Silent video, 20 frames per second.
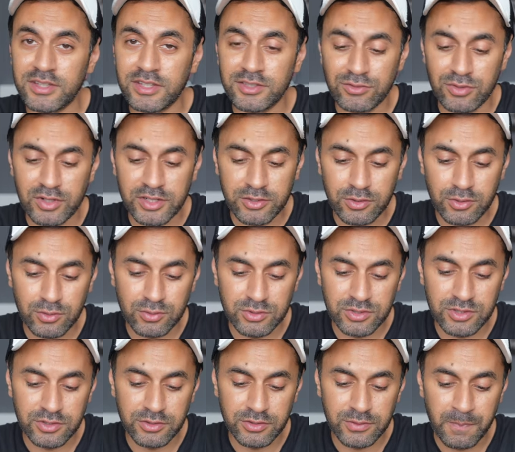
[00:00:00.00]
that's really cool
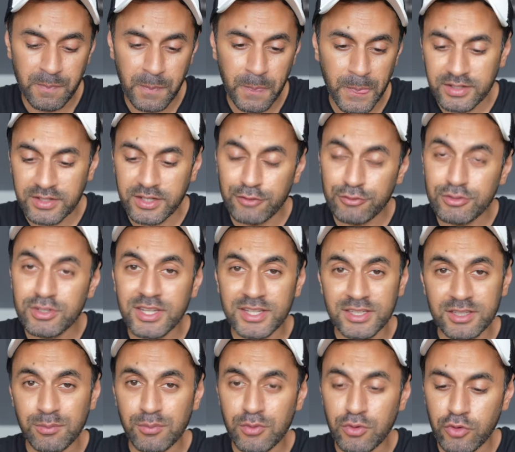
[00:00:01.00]
to do if you
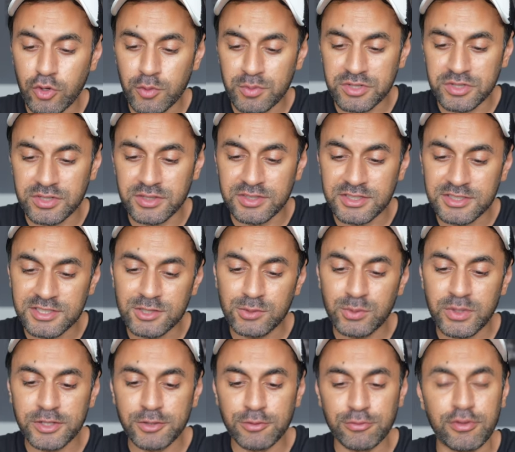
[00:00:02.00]
hit the more option this is
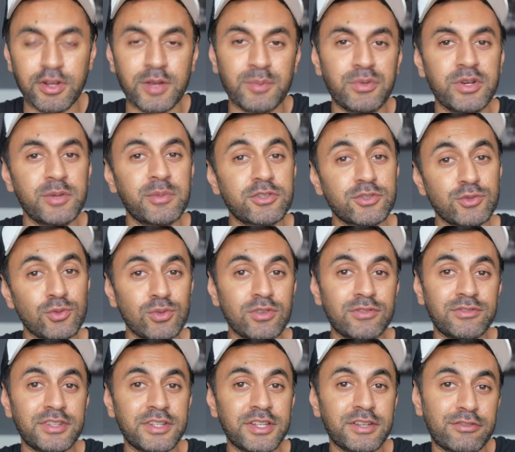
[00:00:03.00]
where you'll find pretty much all
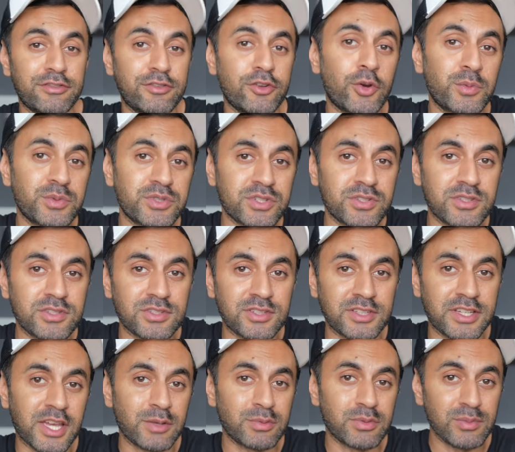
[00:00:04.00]
of the different options
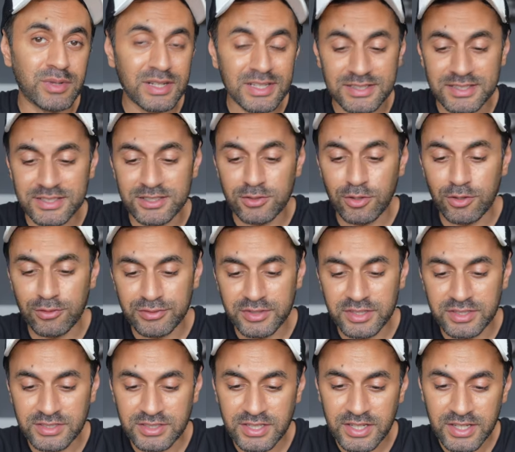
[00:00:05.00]
and capabilities of
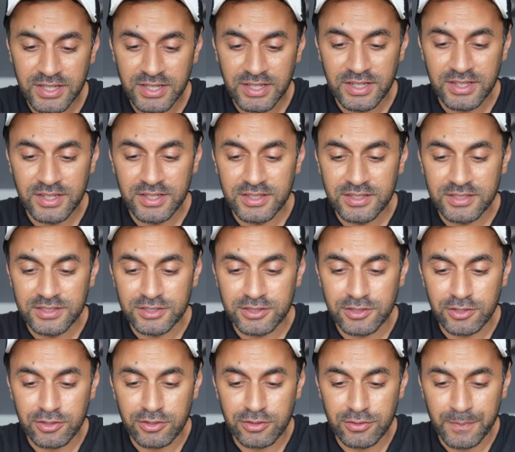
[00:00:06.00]
this
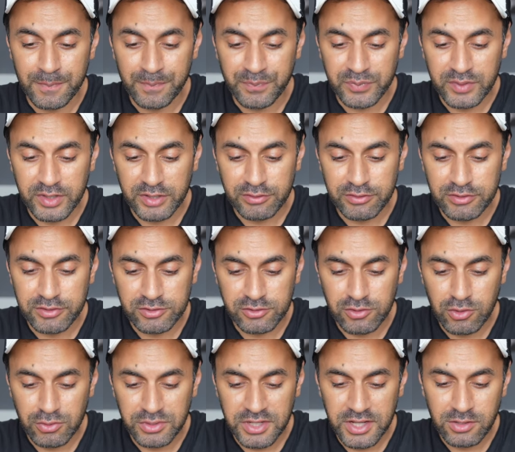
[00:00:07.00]
so if you
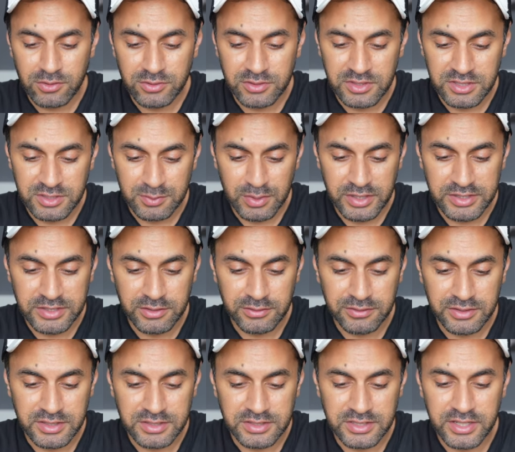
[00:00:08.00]
scroll down, there's plenty of
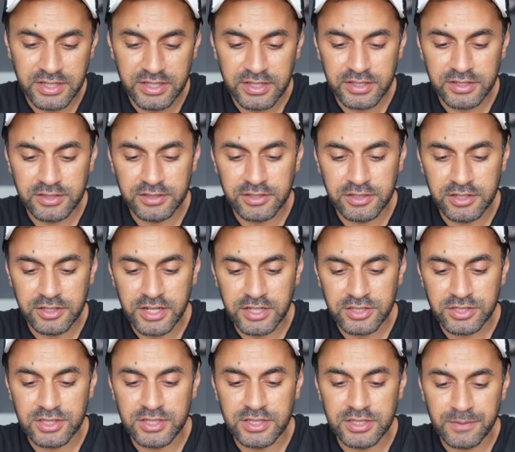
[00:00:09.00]
things here. You can
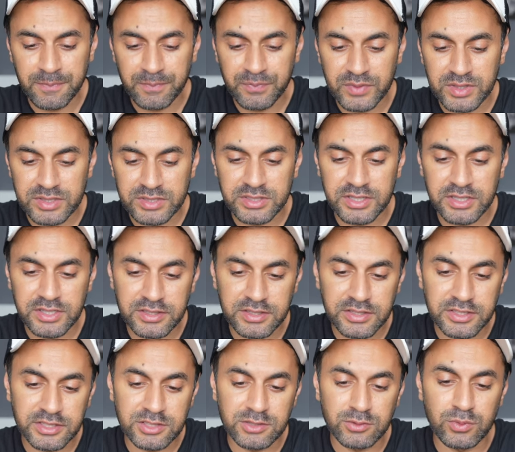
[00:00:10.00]
actually sync
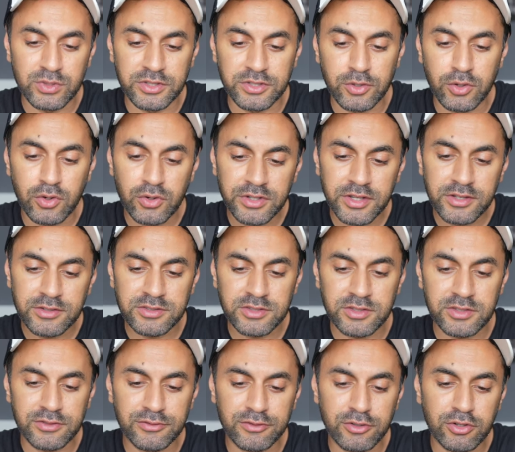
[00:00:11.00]
this with your audio. So
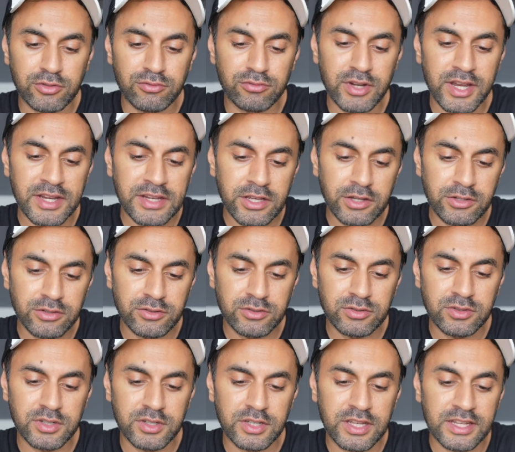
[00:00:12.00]
you've got radio
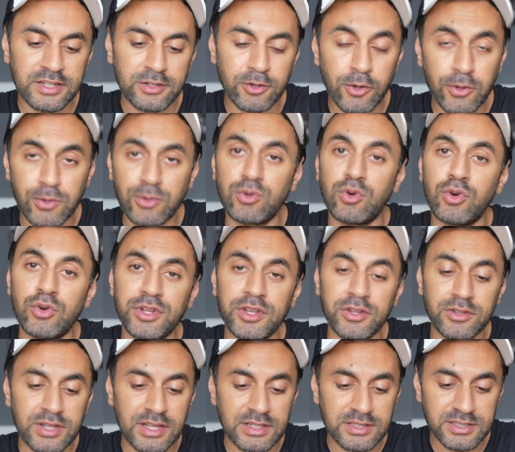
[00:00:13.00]
and local
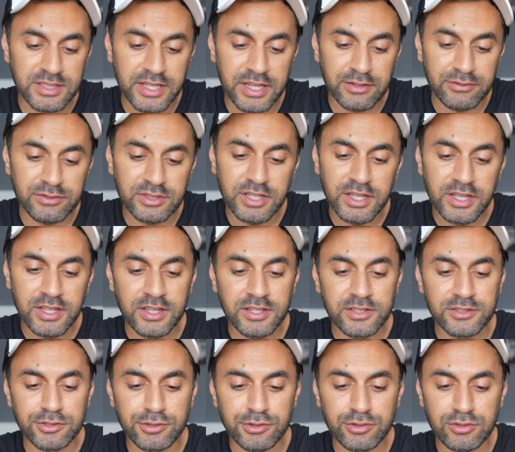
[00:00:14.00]
audio that's saved
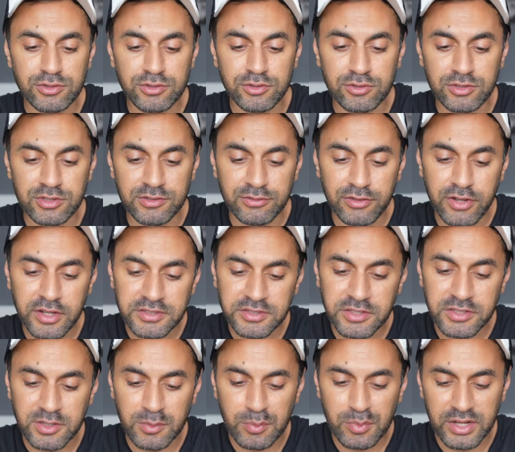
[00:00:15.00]
to your device.
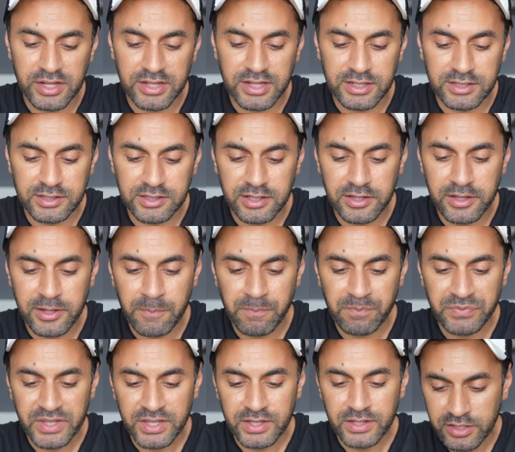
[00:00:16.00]
So you can play that there.
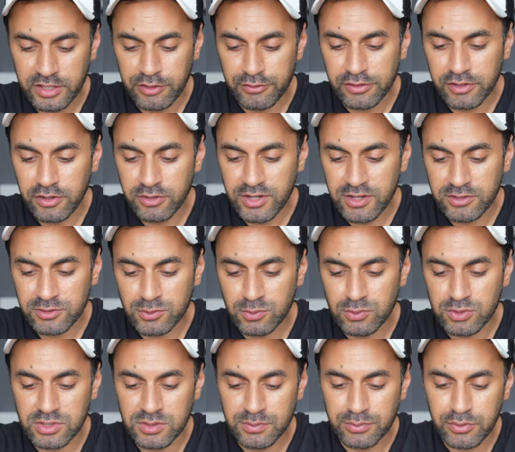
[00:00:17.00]
If you go down
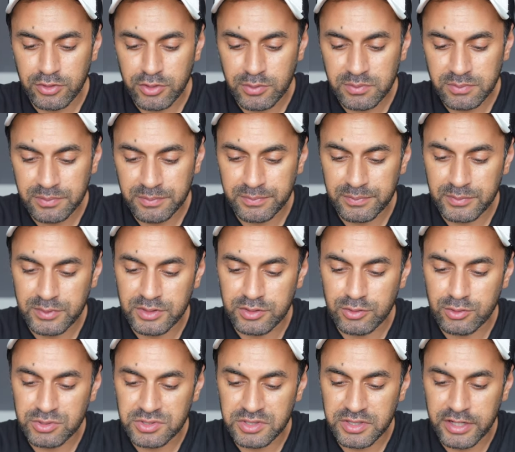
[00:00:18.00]
towards the bottom, you
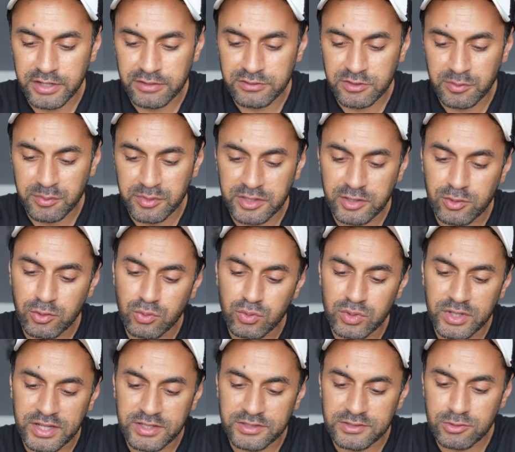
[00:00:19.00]
also have something
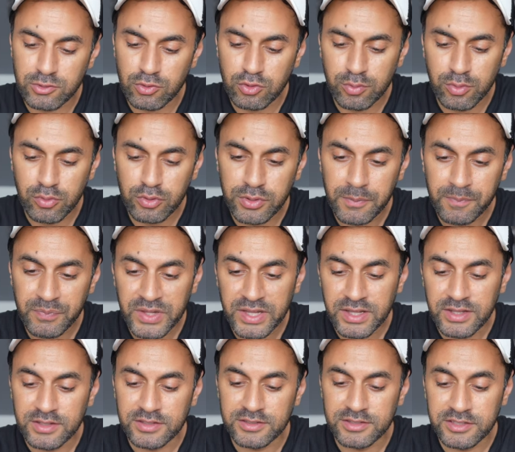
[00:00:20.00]
called a scoreboard.
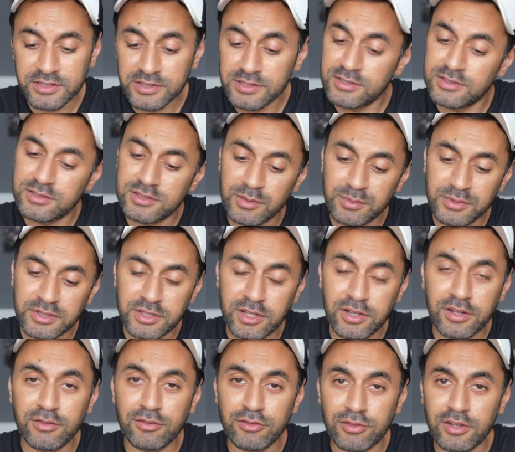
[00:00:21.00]
This is something
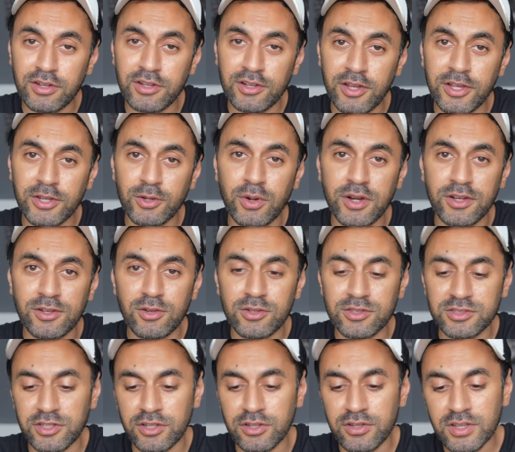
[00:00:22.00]
I, I like quite a lot.
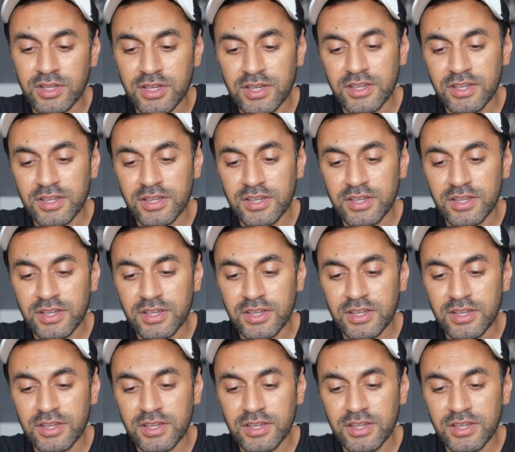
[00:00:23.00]
So